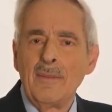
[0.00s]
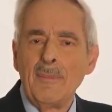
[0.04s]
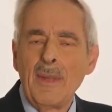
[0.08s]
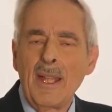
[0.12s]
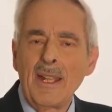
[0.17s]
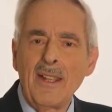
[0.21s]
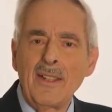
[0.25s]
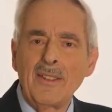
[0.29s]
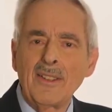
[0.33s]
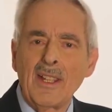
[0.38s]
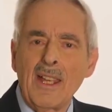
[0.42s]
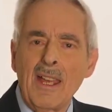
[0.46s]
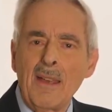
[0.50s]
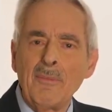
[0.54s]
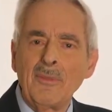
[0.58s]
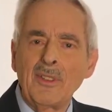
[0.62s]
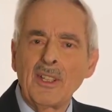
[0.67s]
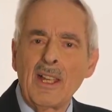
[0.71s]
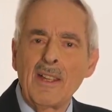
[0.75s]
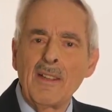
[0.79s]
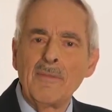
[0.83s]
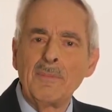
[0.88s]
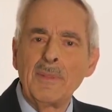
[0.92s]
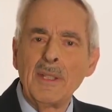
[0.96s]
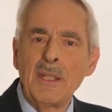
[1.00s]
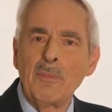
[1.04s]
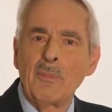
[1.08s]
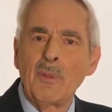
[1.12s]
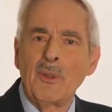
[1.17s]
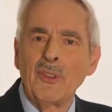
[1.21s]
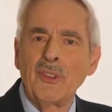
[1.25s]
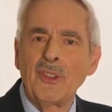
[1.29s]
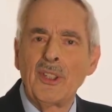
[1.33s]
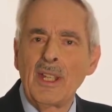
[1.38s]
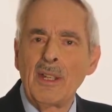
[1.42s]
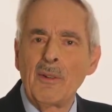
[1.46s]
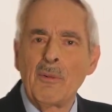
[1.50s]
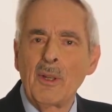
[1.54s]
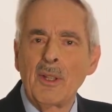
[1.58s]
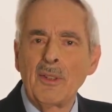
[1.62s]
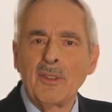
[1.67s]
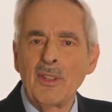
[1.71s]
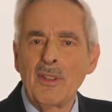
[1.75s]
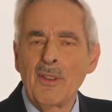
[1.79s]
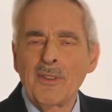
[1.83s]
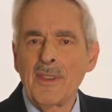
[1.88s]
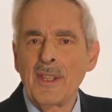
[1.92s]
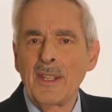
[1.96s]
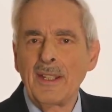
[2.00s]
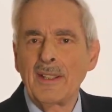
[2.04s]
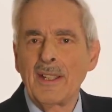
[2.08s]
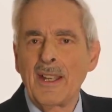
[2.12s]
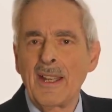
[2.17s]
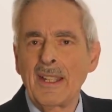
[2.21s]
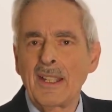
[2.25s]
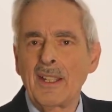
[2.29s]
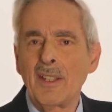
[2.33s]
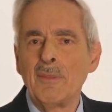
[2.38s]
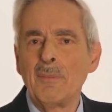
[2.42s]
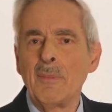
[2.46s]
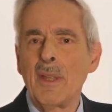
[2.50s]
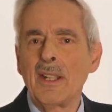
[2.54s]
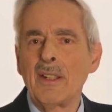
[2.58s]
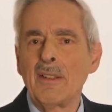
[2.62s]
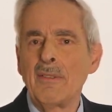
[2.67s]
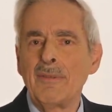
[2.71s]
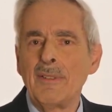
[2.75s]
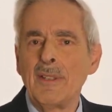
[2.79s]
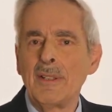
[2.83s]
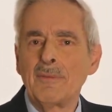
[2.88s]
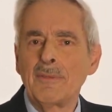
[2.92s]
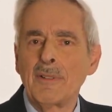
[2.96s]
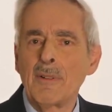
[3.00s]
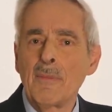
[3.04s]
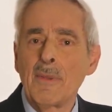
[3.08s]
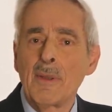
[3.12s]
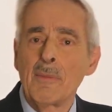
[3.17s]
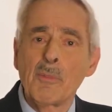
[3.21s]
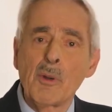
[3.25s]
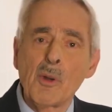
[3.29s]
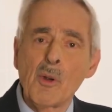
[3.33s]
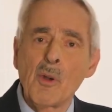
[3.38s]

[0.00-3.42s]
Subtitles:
Many times I have people say, well, do you think I could benefit from the